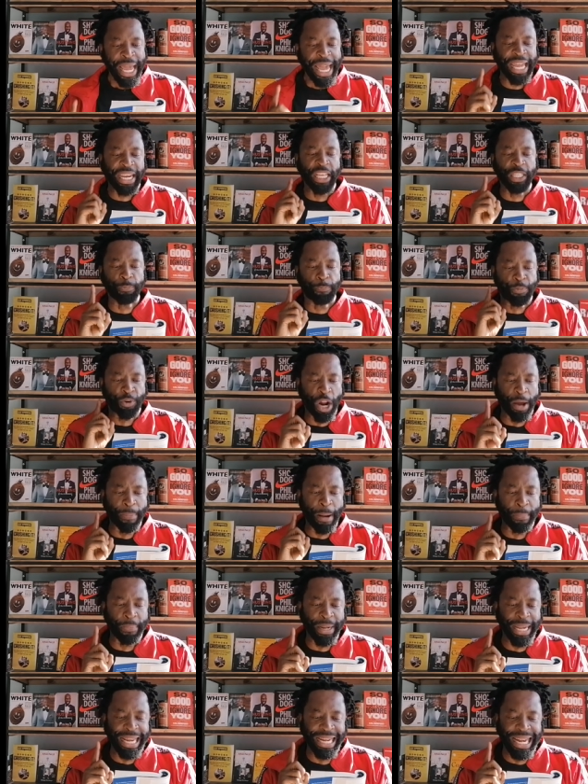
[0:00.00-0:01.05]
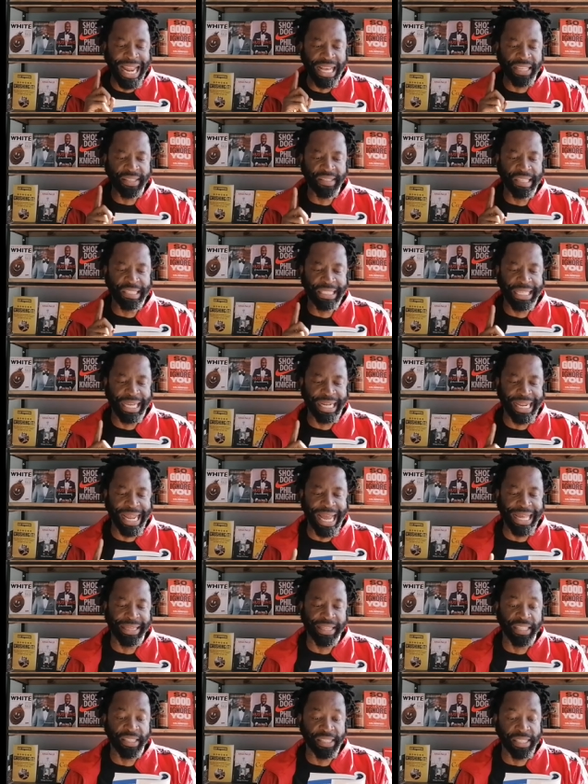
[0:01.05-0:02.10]
It is probably necessary
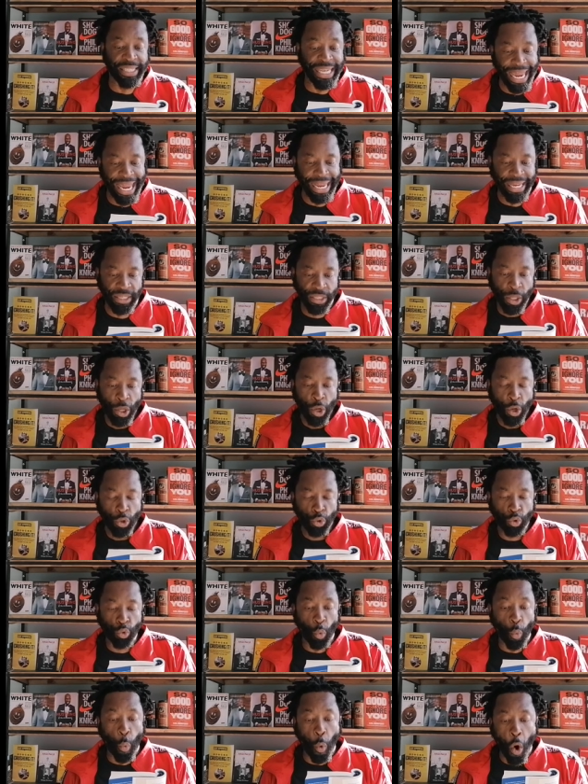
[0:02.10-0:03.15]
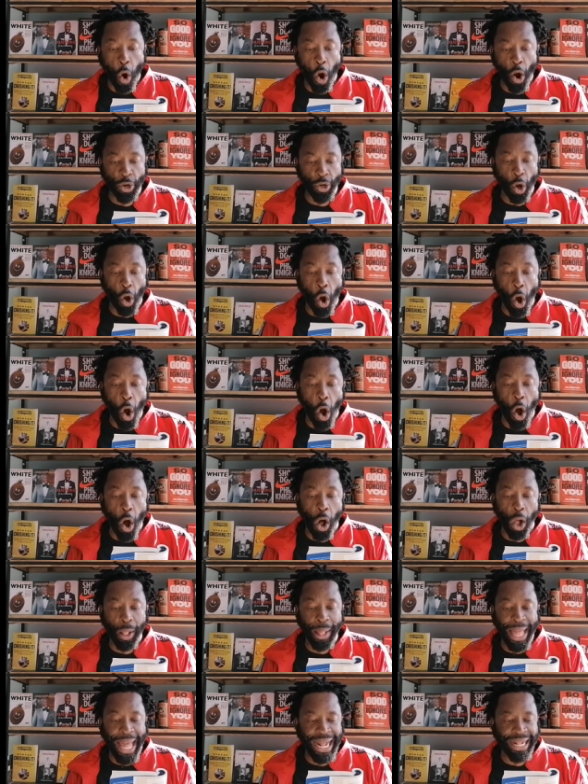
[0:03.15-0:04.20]
at this stage to warn
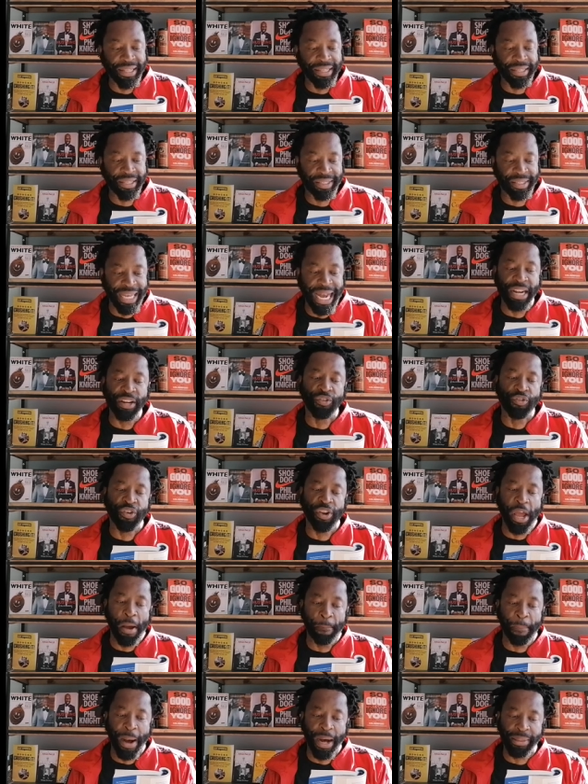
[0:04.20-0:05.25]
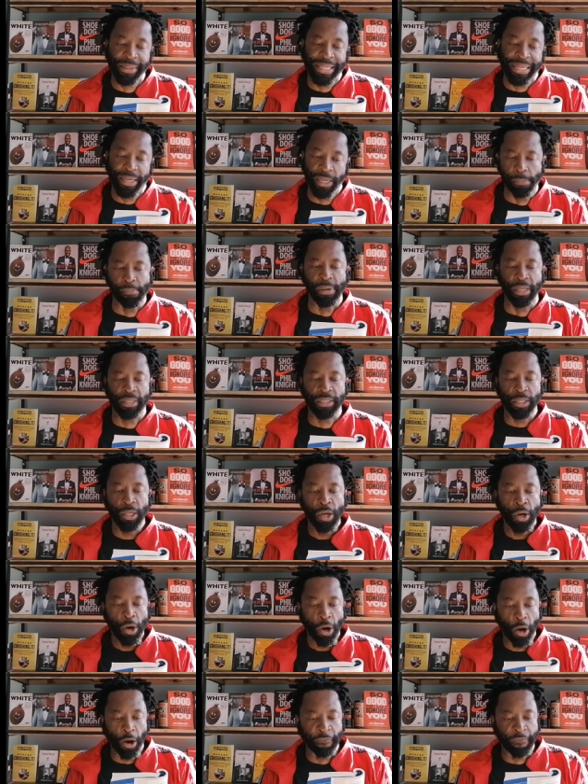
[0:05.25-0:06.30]
all and sundry about the limits
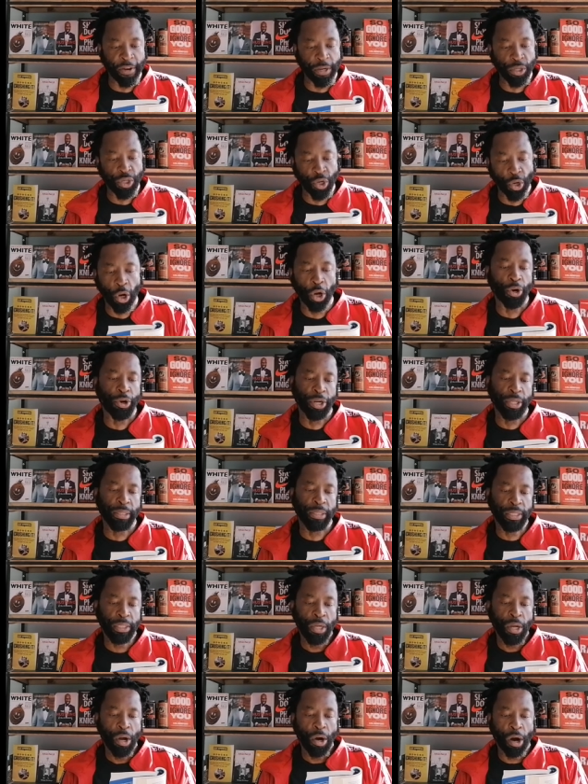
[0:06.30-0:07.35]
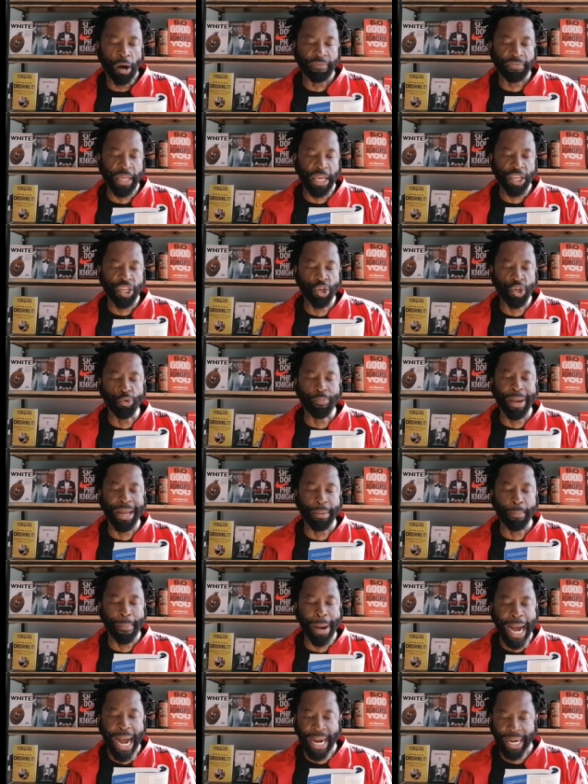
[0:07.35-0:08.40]
of endurance of the
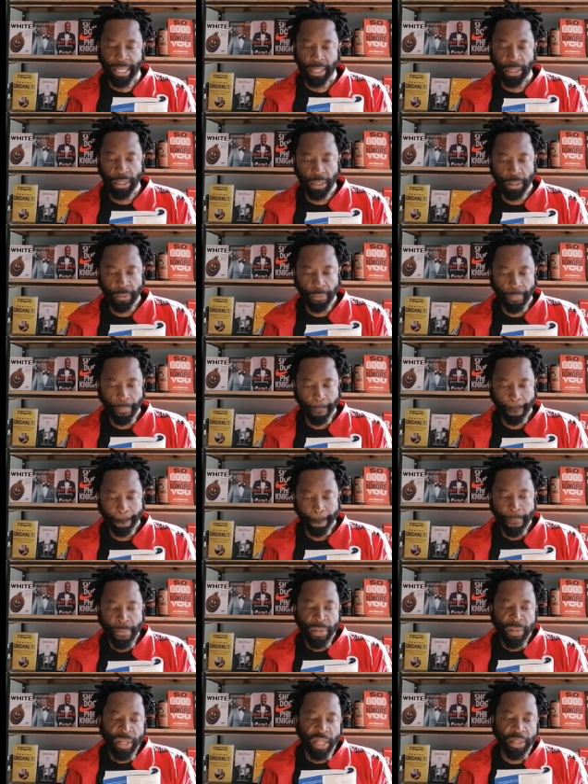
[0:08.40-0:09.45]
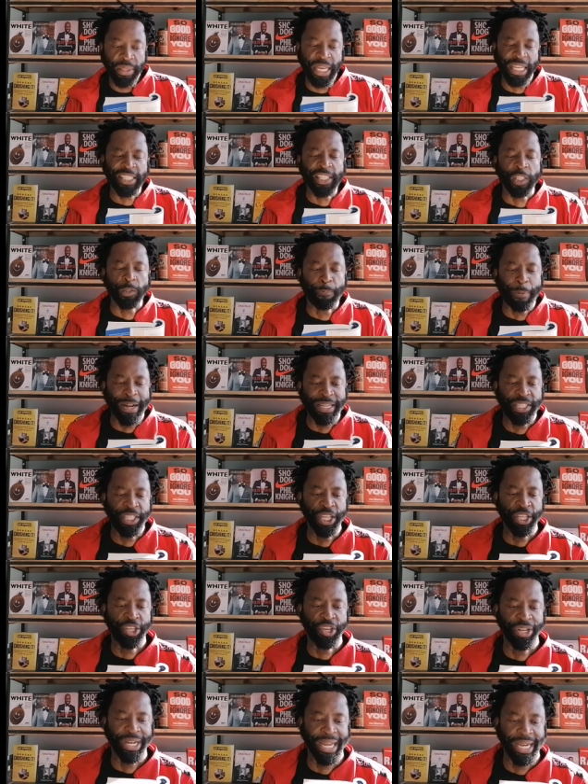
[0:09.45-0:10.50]
human mind. This is
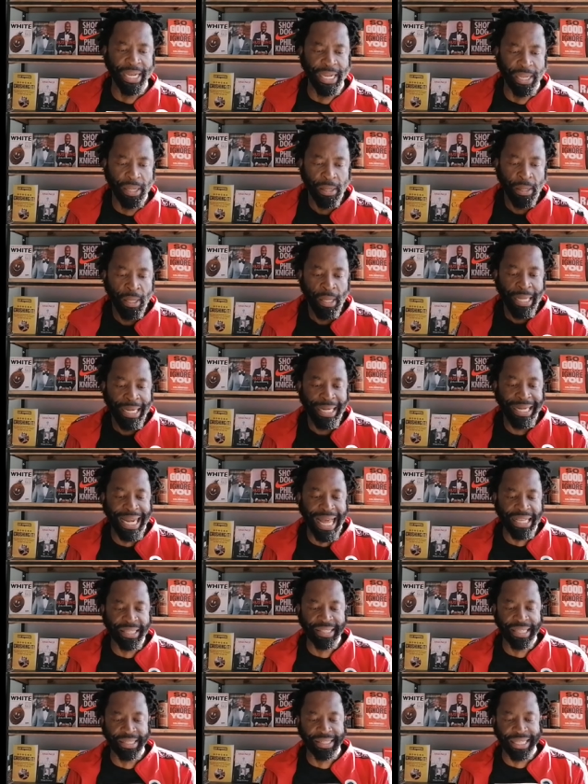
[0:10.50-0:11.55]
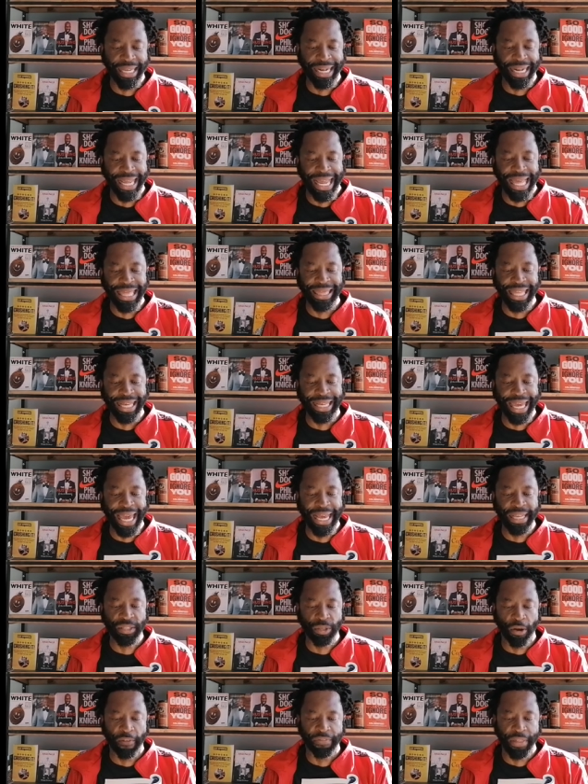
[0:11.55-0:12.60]
particularly necessary in the
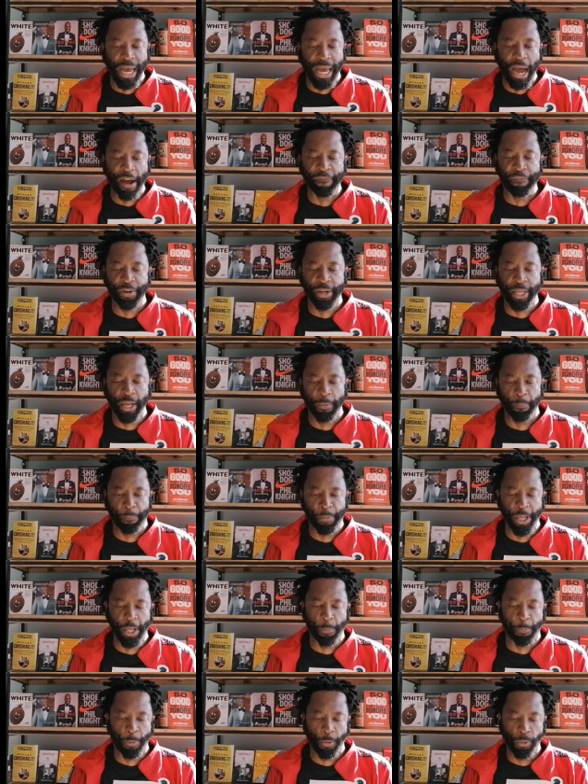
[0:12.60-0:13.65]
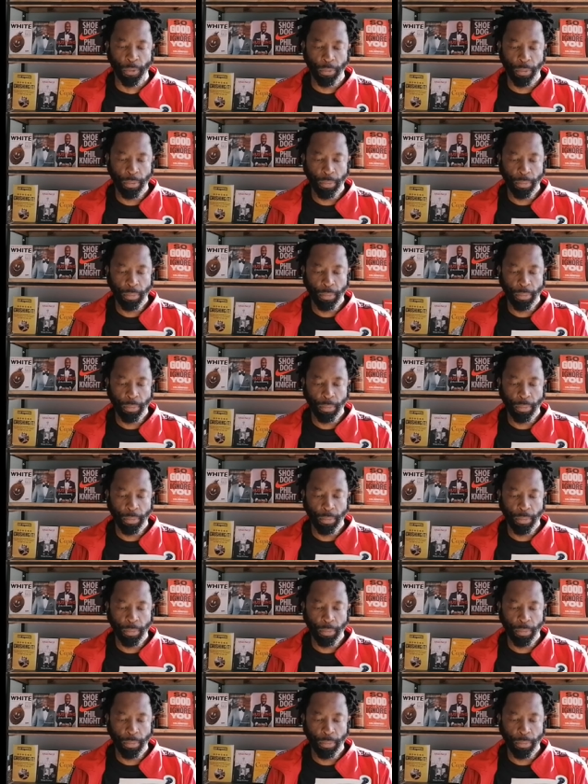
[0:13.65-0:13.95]
case of the African people.